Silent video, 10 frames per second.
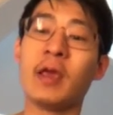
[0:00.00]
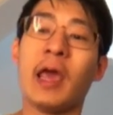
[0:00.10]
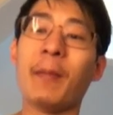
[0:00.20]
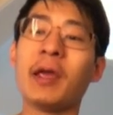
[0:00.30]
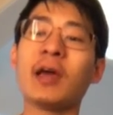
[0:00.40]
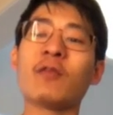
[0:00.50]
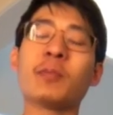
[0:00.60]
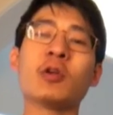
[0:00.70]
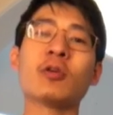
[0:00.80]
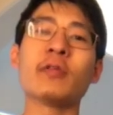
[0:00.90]
It may have
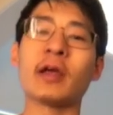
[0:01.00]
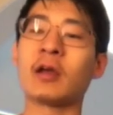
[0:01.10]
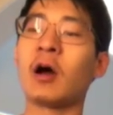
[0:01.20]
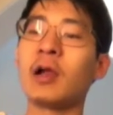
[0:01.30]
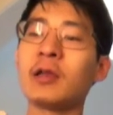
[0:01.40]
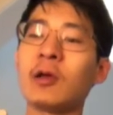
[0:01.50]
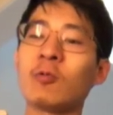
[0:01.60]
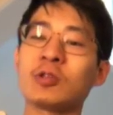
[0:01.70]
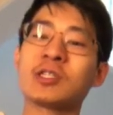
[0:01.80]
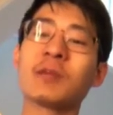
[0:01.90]
appeared that Kanye
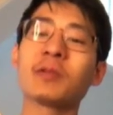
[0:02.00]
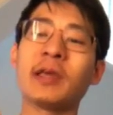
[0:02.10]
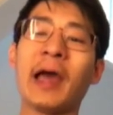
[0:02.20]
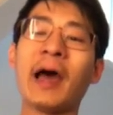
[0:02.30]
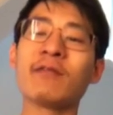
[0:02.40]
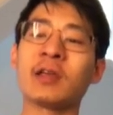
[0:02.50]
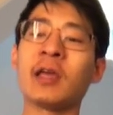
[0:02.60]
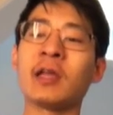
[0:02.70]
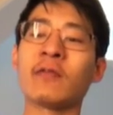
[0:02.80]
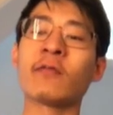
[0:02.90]
was simply
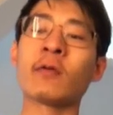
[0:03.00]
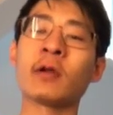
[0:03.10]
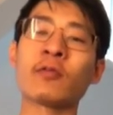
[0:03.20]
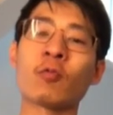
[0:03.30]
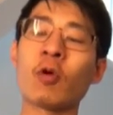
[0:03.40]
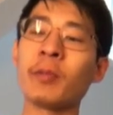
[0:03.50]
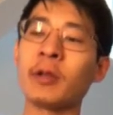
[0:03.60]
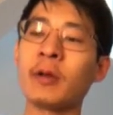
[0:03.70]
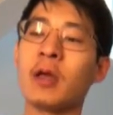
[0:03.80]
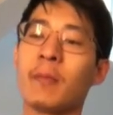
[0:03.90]
advocating for another
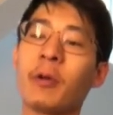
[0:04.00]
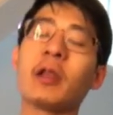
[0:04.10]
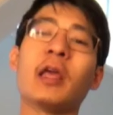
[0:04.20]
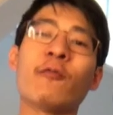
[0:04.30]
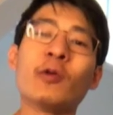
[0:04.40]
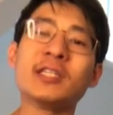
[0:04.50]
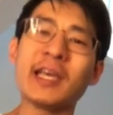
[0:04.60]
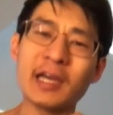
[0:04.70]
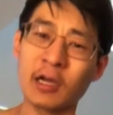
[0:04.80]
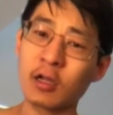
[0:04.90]
woman, but if we
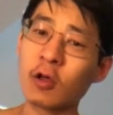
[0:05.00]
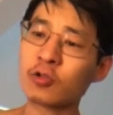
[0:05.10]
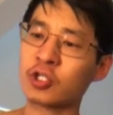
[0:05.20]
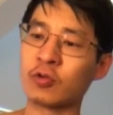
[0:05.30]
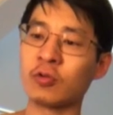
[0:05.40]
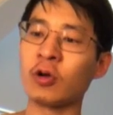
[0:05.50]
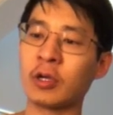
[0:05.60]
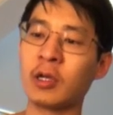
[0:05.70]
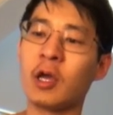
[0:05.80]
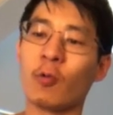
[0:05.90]
take a closer look,
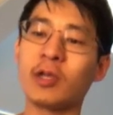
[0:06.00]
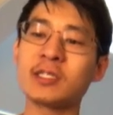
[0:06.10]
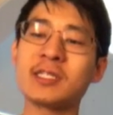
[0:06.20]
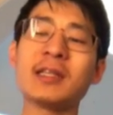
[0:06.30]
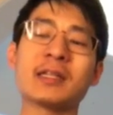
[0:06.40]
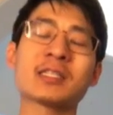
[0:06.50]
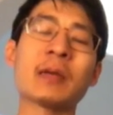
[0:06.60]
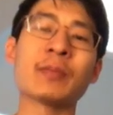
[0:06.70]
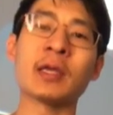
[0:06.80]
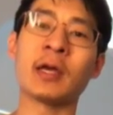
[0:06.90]
we can see that
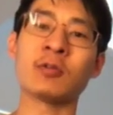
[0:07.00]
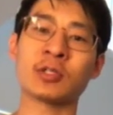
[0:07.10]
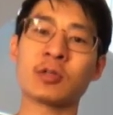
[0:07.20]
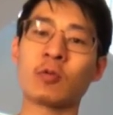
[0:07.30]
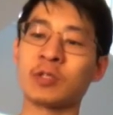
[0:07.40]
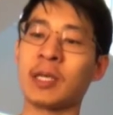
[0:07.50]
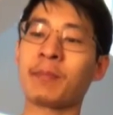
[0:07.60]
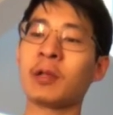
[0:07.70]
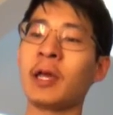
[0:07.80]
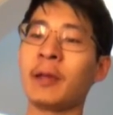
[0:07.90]
something else was at
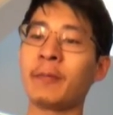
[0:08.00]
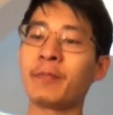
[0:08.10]
play.